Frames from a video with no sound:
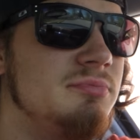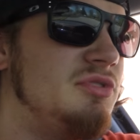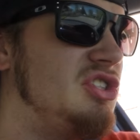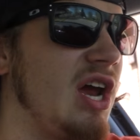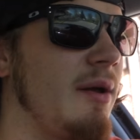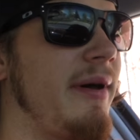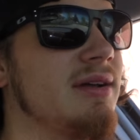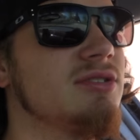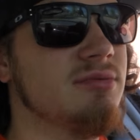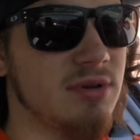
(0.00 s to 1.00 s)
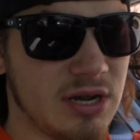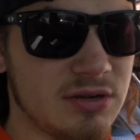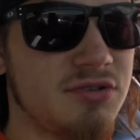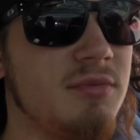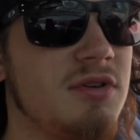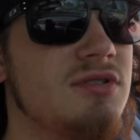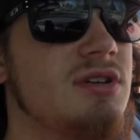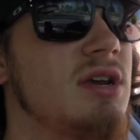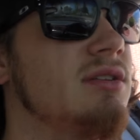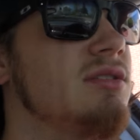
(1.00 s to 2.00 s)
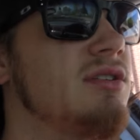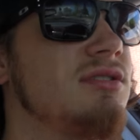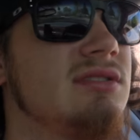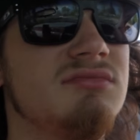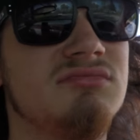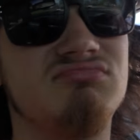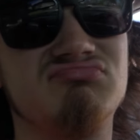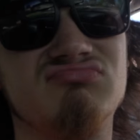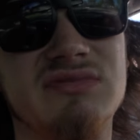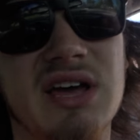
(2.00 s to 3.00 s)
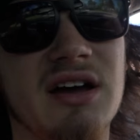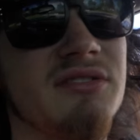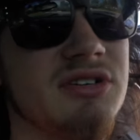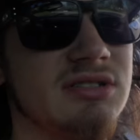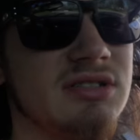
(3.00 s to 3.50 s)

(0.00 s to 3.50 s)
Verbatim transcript: jam out to some country music and just have a good